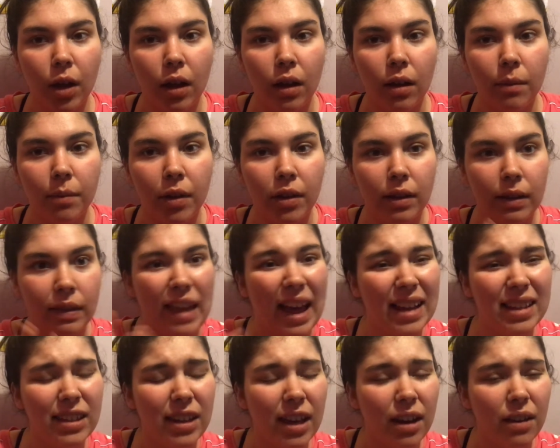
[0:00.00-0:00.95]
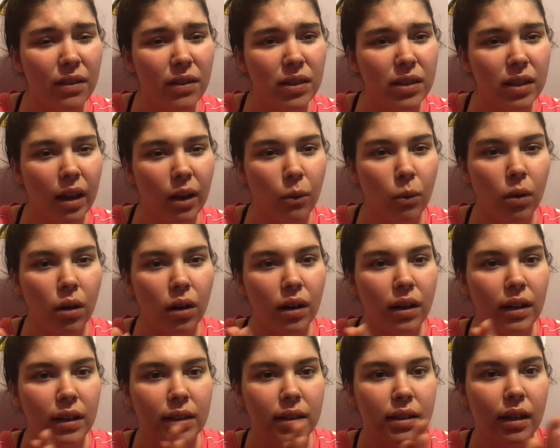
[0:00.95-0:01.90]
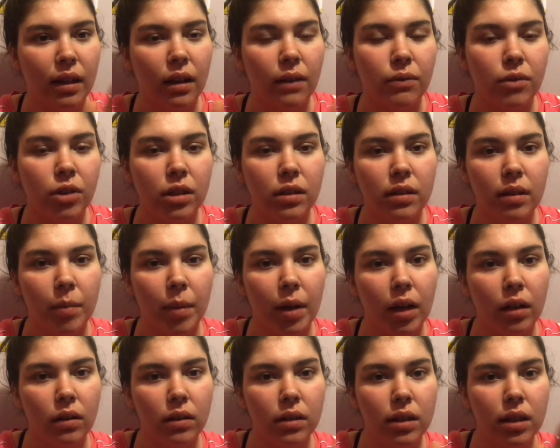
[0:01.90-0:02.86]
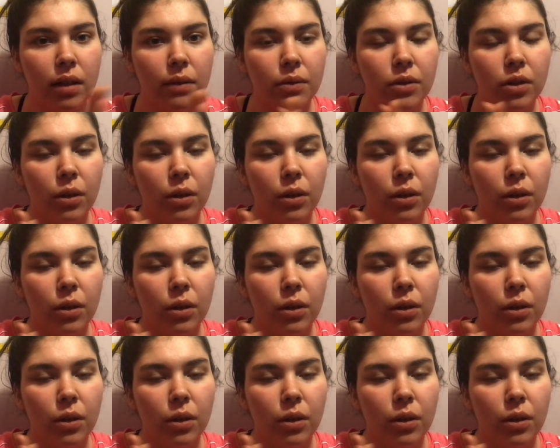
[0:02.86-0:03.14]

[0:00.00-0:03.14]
um, that side of the psych ward instead of just the medical stuff.